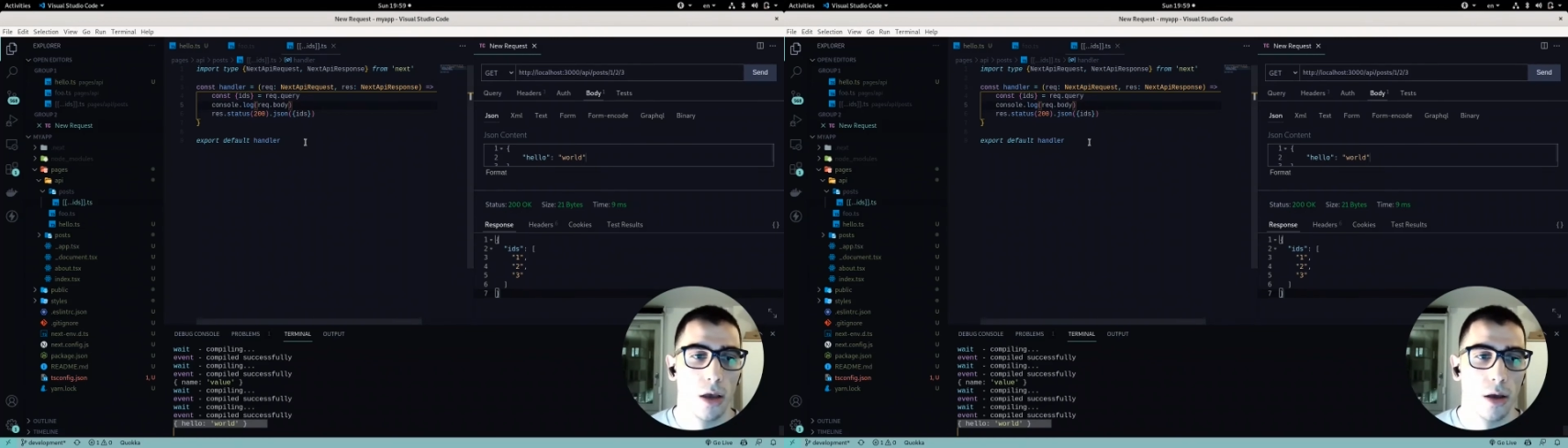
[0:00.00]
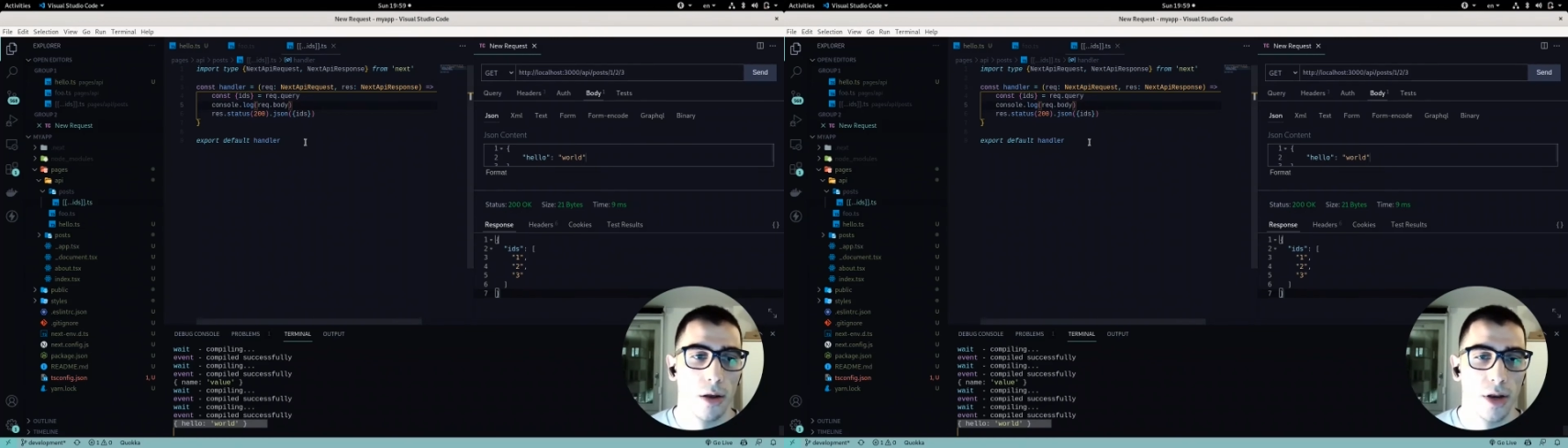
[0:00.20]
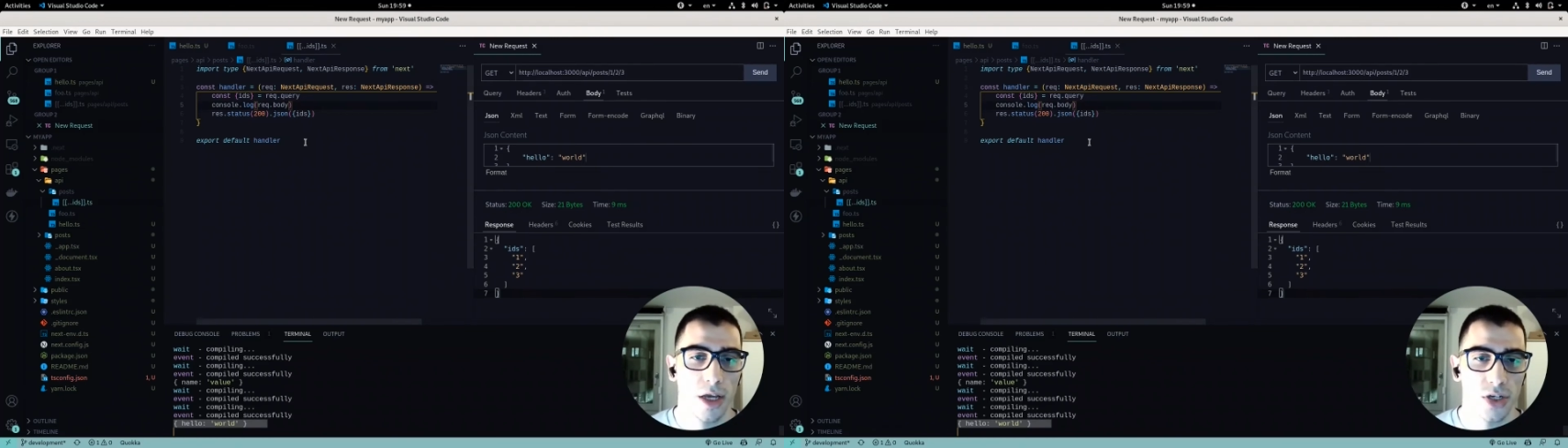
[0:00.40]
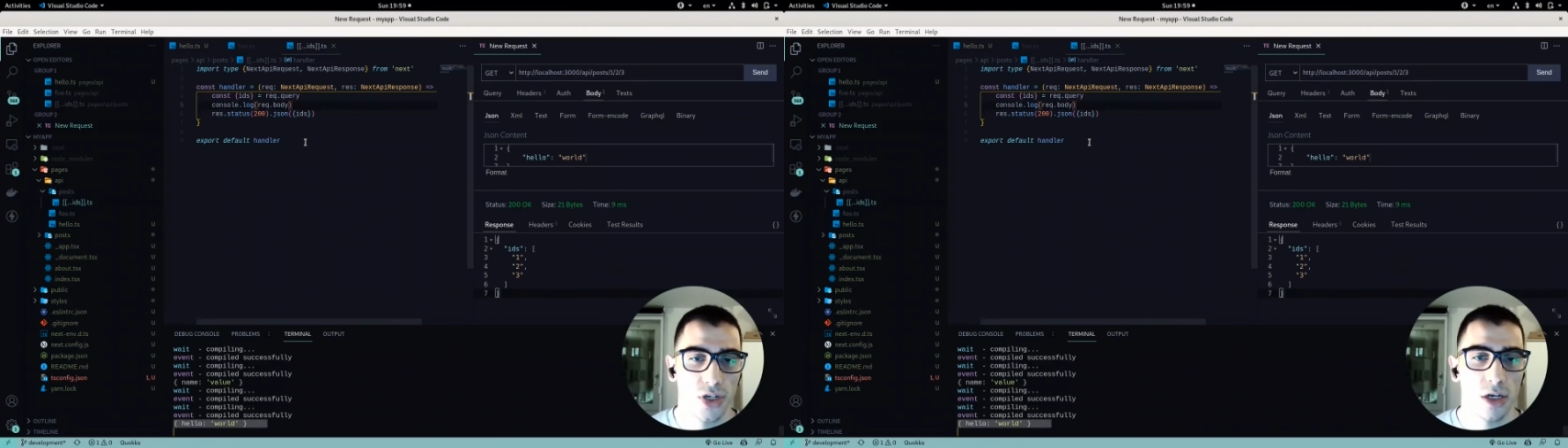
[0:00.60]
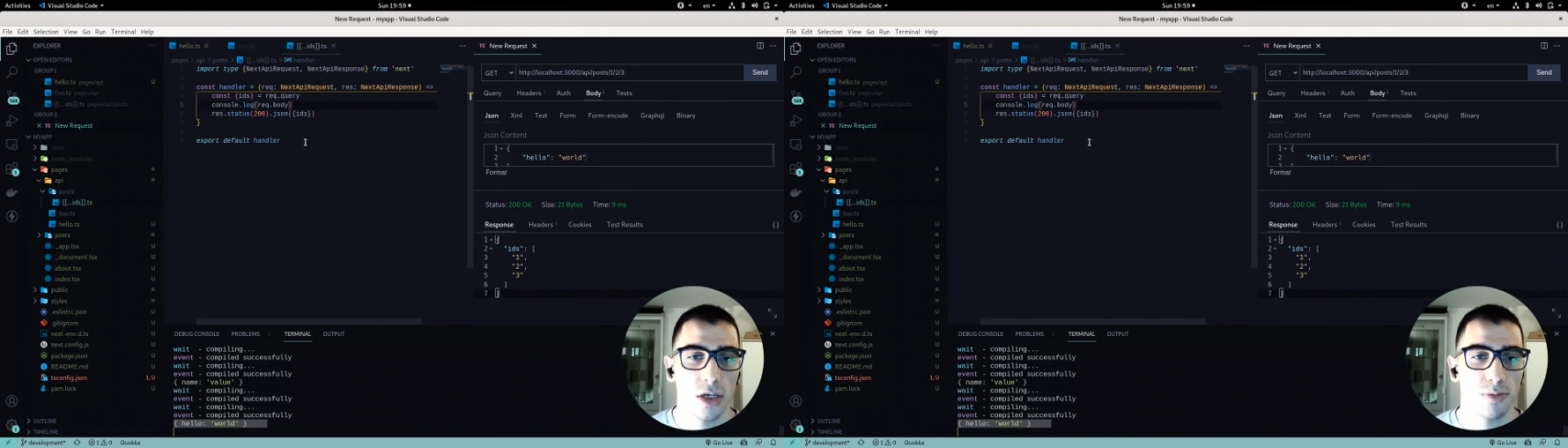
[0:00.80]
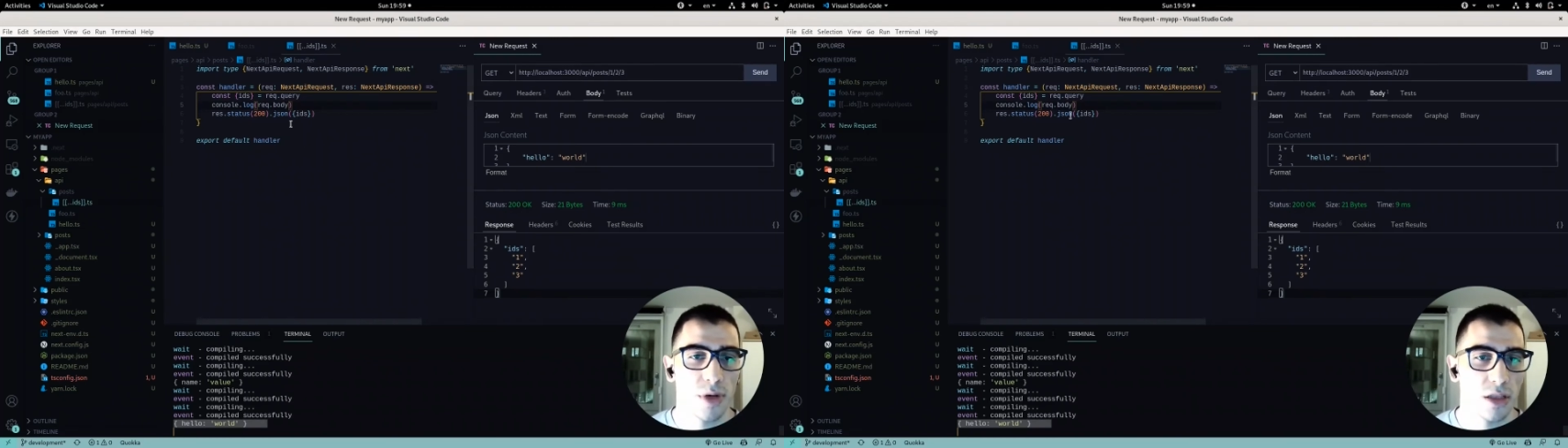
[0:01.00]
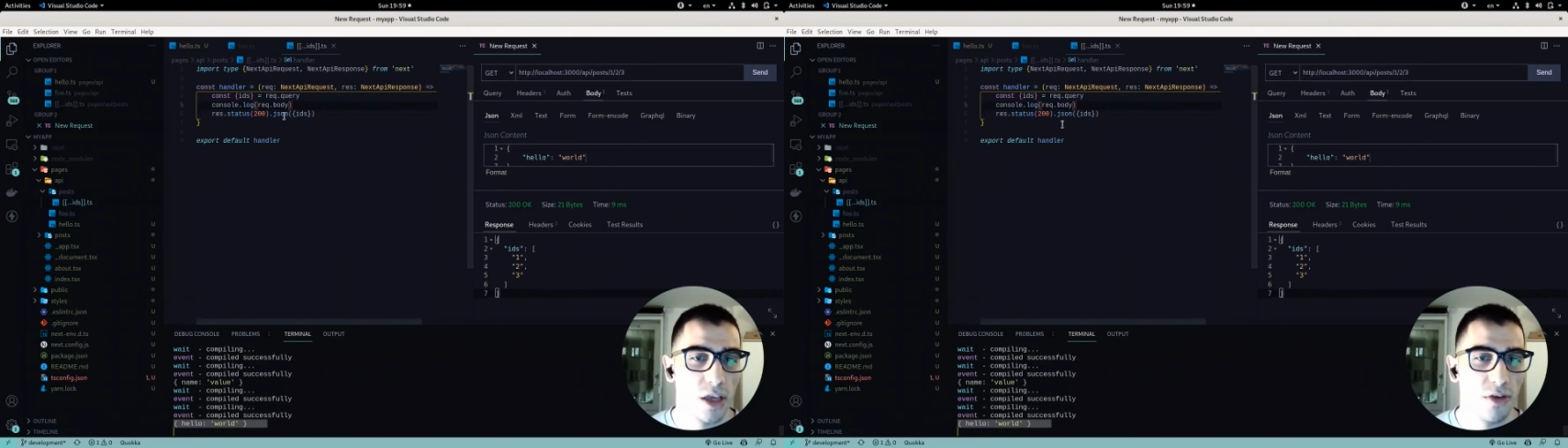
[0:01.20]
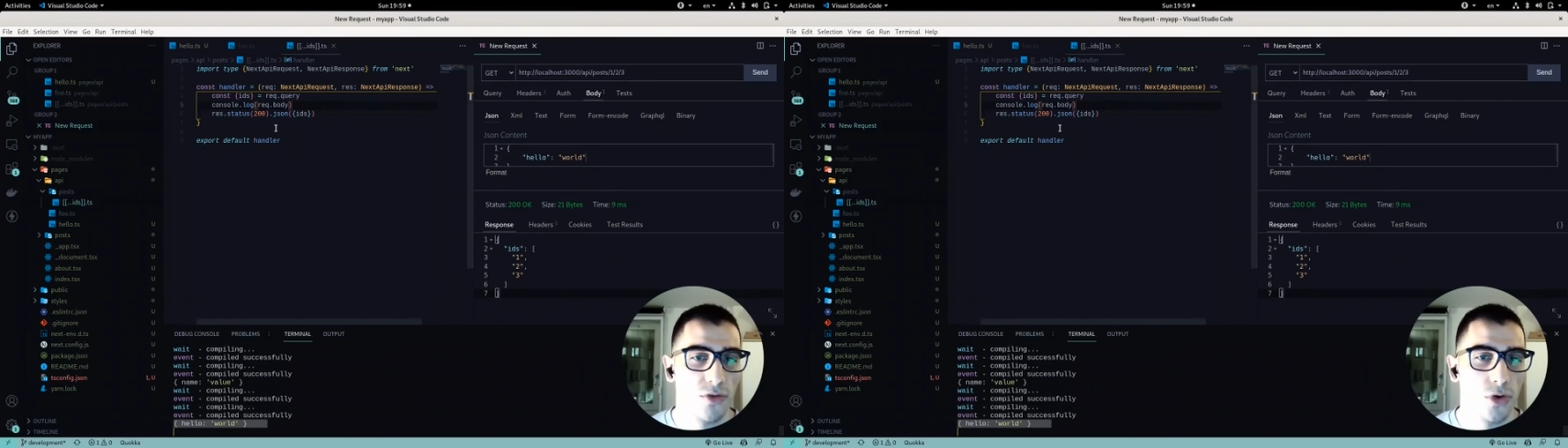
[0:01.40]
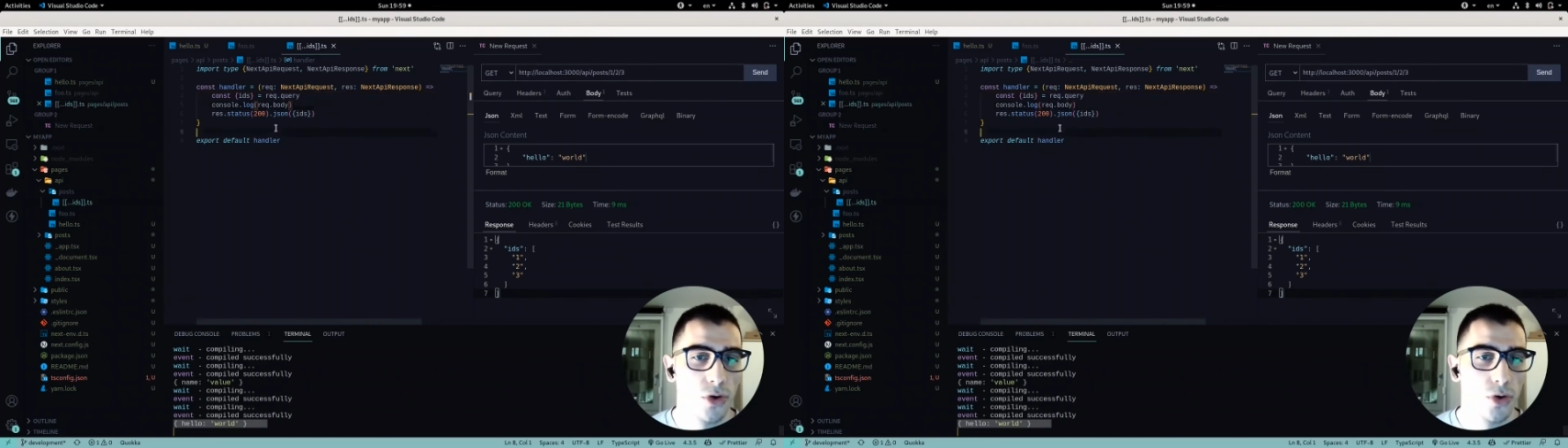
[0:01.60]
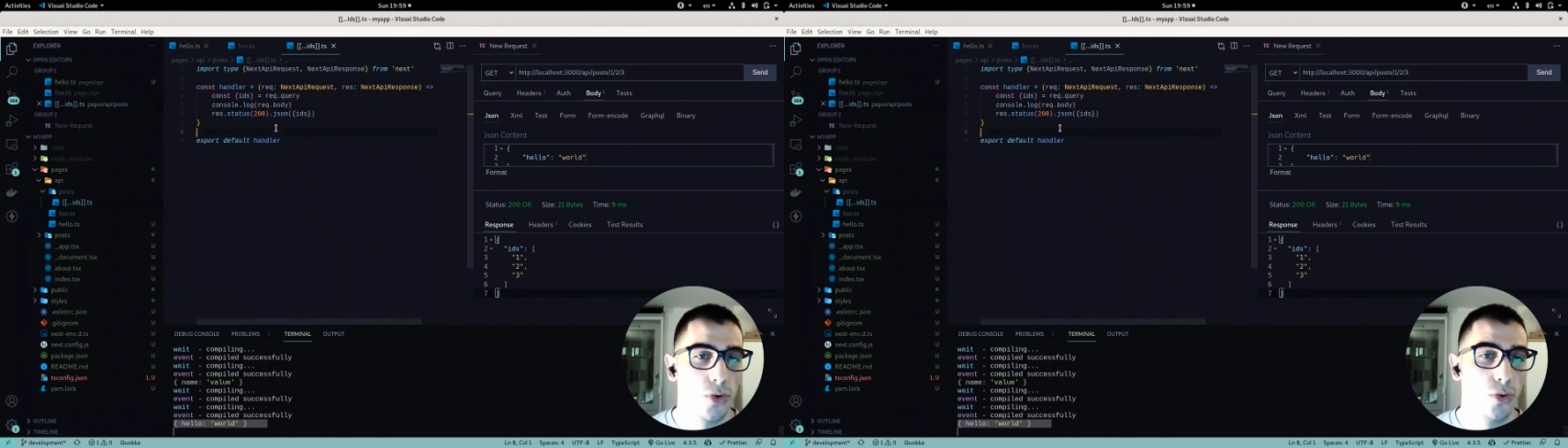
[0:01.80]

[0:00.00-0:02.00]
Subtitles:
Next.js, but if you